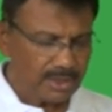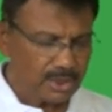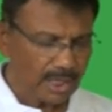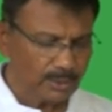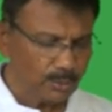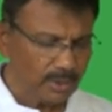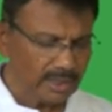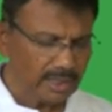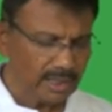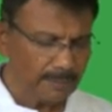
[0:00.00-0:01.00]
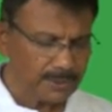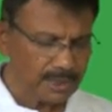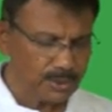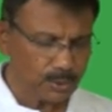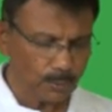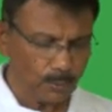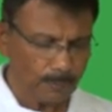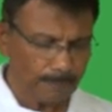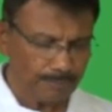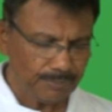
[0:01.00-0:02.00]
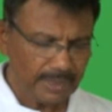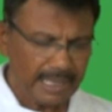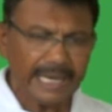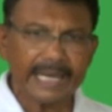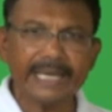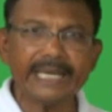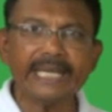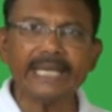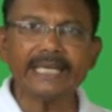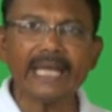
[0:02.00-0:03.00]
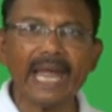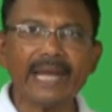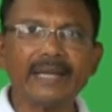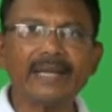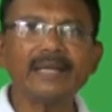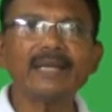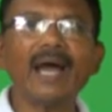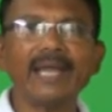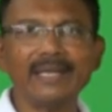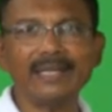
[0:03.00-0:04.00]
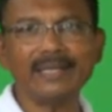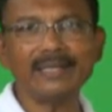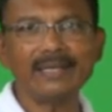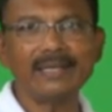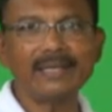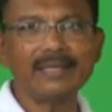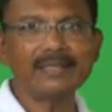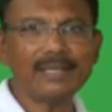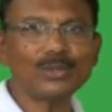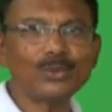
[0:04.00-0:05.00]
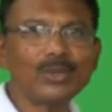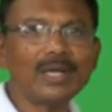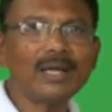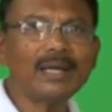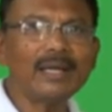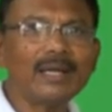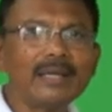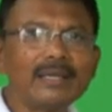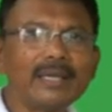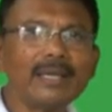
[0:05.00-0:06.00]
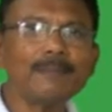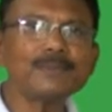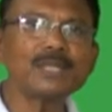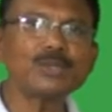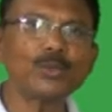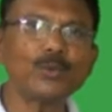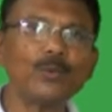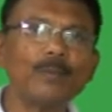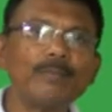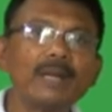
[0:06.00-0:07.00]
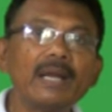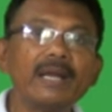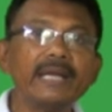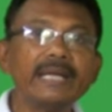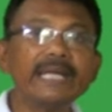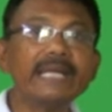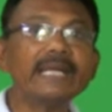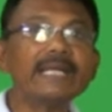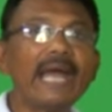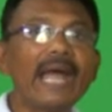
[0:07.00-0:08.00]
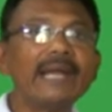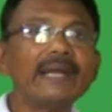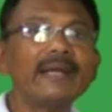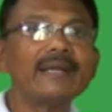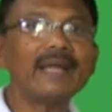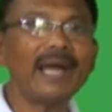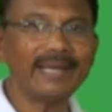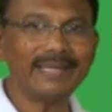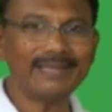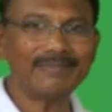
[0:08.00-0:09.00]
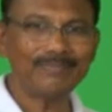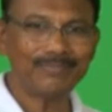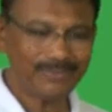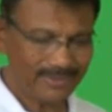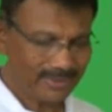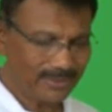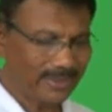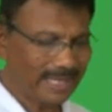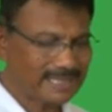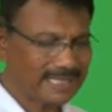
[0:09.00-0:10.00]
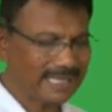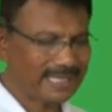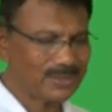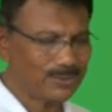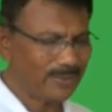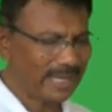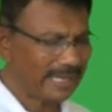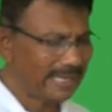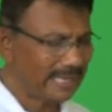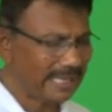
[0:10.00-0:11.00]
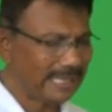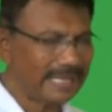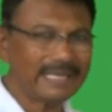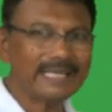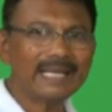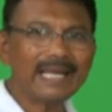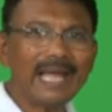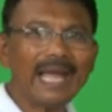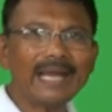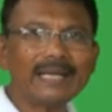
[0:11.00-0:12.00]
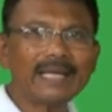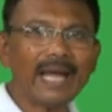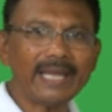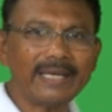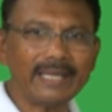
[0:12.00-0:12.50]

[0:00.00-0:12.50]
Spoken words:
Chatura keeps his room neat and tidy. Chatura keeps his room neat and tidy. You can see it is very neat and tidy.